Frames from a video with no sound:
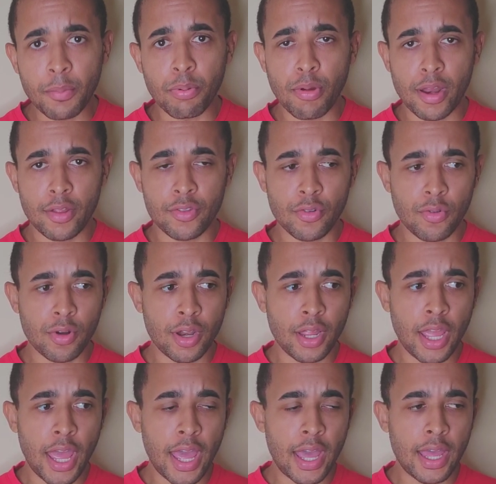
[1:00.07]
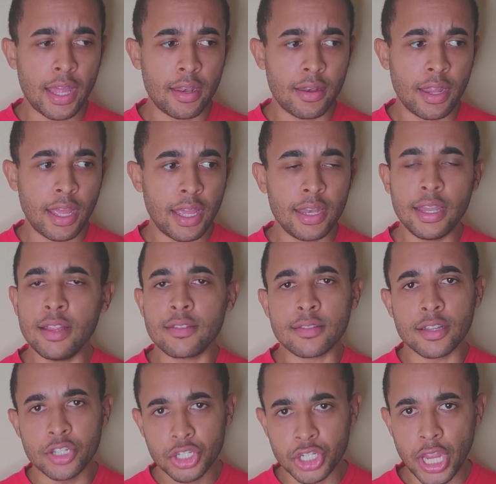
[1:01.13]
predatory and it needs
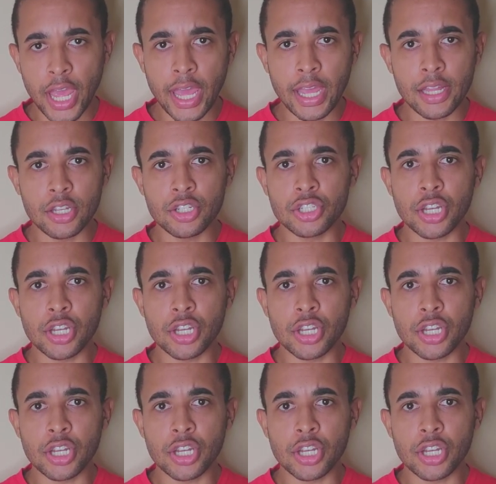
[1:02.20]
to change